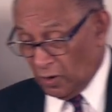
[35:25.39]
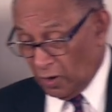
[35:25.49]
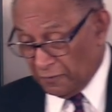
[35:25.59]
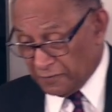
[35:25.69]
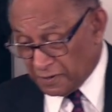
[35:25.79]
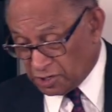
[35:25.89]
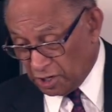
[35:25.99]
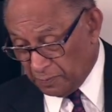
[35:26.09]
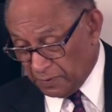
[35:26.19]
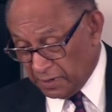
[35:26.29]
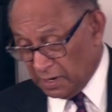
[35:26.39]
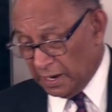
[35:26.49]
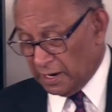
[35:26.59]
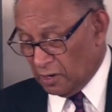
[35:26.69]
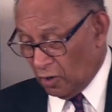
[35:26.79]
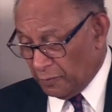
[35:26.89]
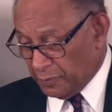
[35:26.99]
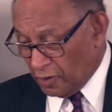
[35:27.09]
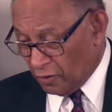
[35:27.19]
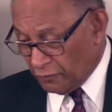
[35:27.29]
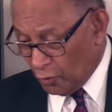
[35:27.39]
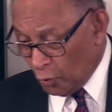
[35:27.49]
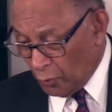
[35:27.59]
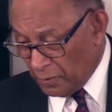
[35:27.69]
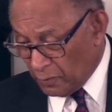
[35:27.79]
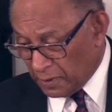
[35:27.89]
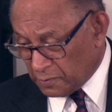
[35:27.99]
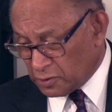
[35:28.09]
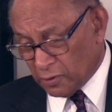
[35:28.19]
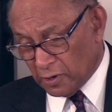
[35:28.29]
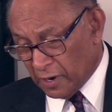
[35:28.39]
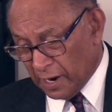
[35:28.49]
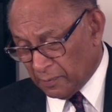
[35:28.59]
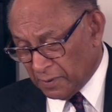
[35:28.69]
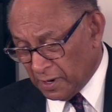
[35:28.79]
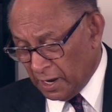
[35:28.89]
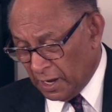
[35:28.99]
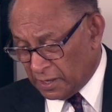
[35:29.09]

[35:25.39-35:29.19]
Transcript: of the serpent and the offspring of the woman, what was going to happen?